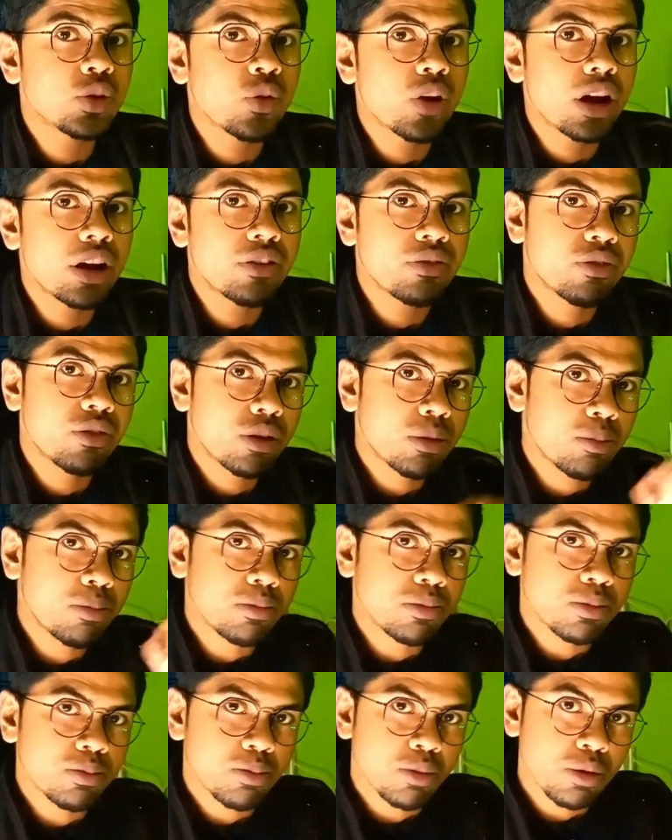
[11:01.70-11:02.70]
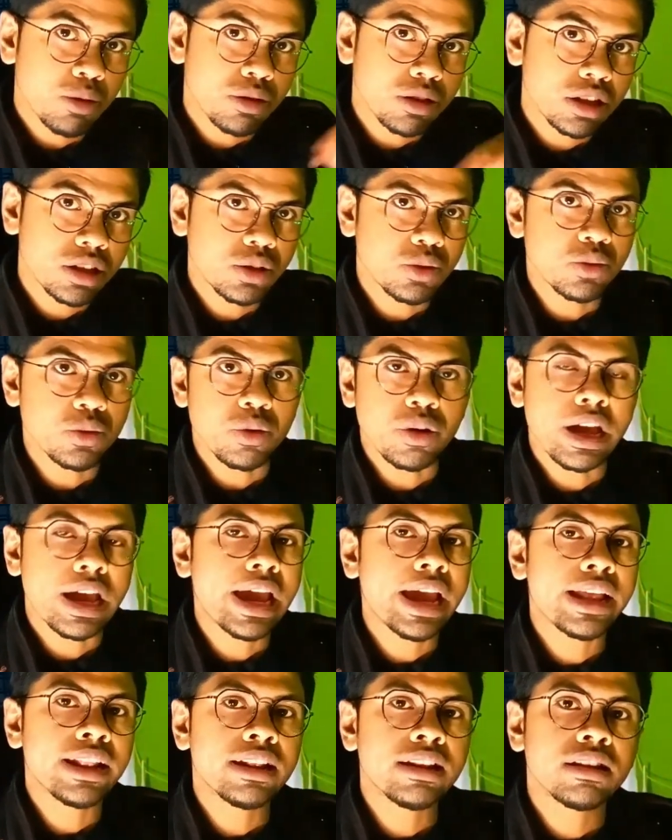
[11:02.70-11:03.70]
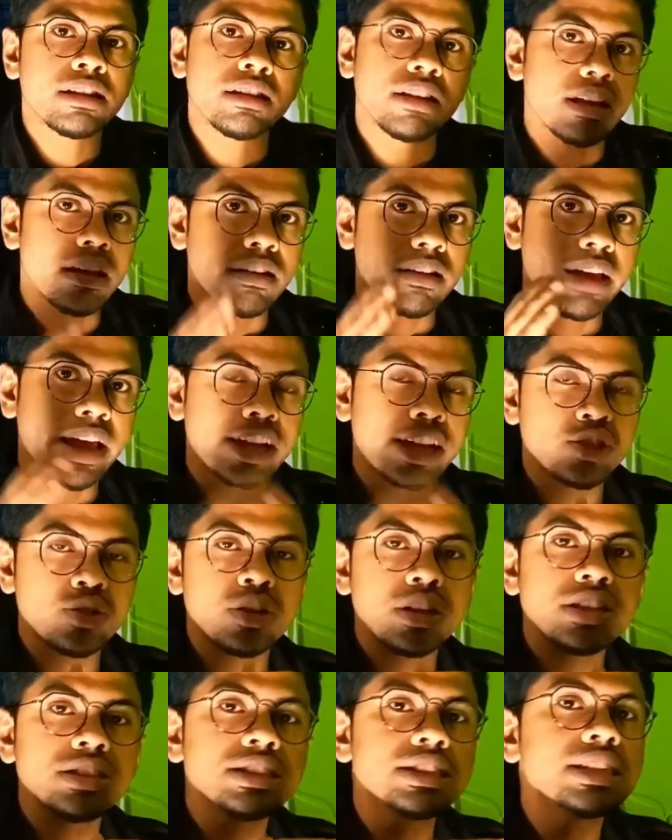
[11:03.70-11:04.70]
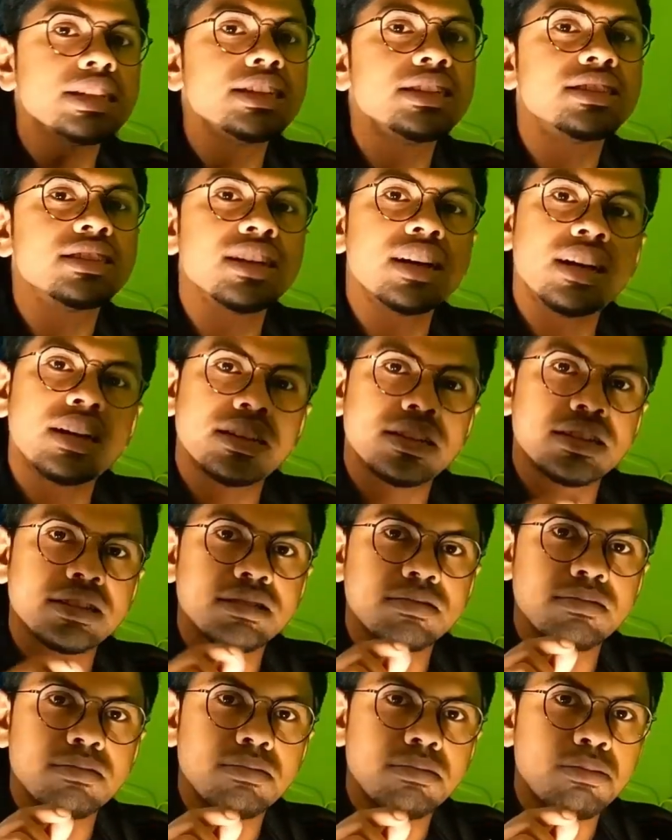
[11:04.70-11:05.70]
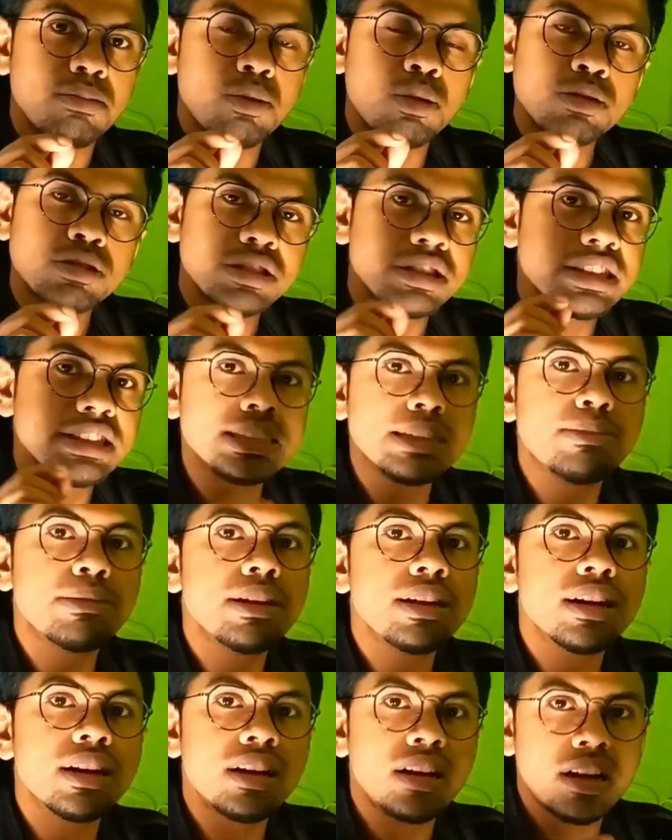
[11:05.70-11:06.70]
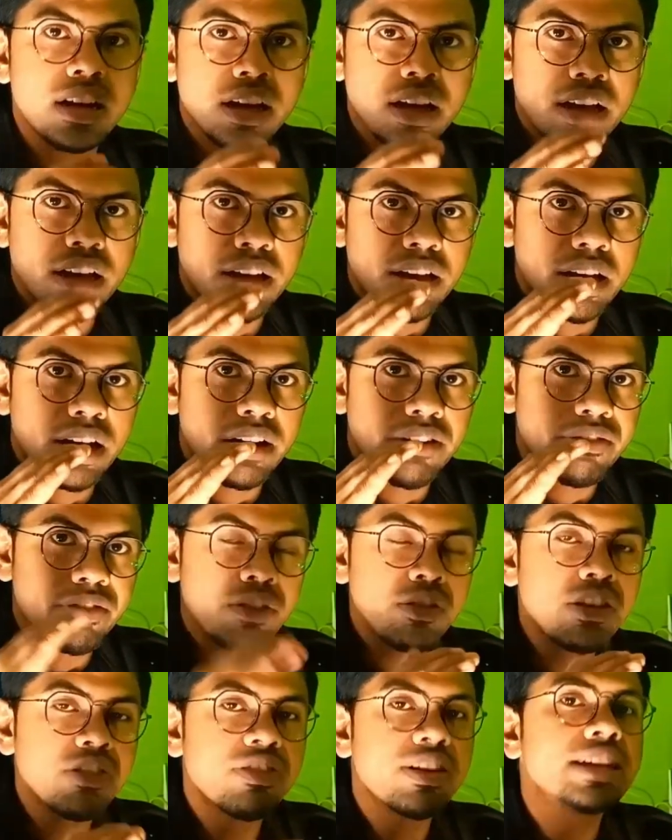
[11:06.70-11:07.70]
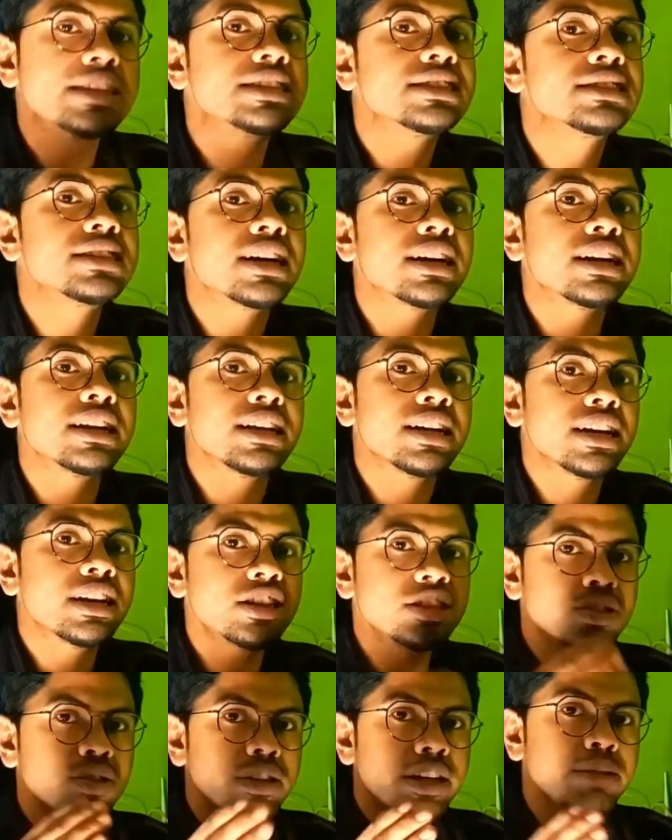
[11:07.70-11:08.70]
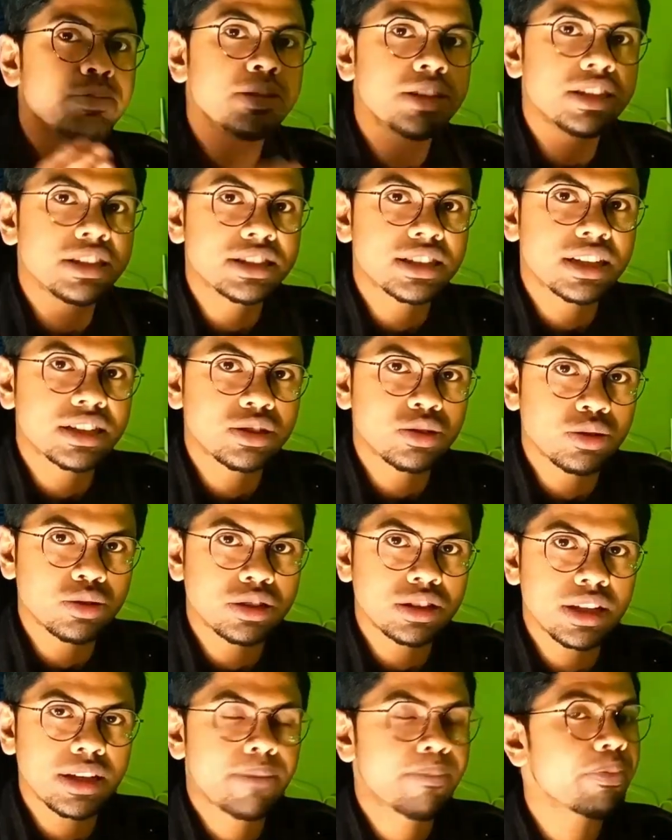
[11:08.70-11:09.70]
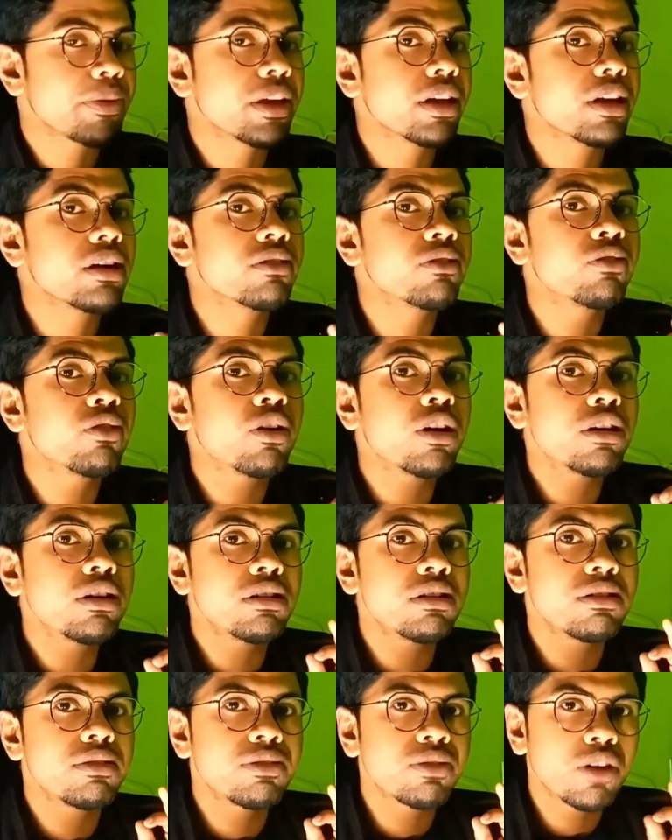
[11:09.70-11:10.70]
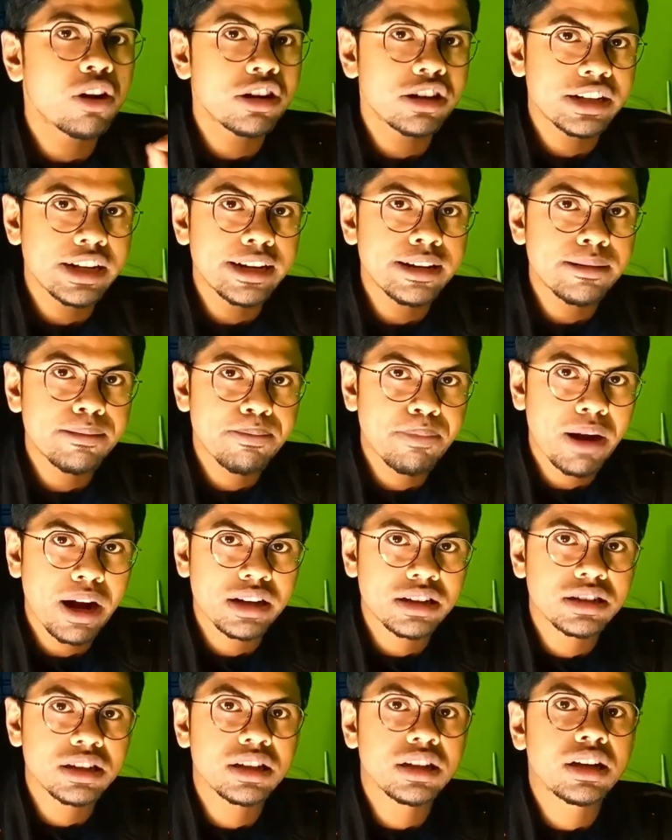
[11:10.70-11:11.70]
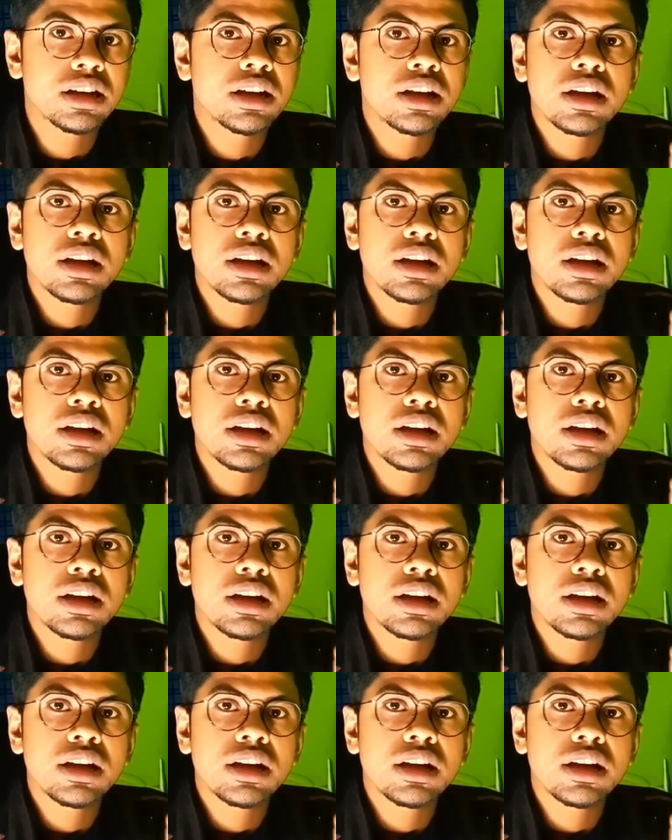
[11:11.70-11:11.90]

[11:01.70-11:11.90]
required for both the two, and actually skills are mostly similar, few differences are there. So let me discuss those things. For front-end part,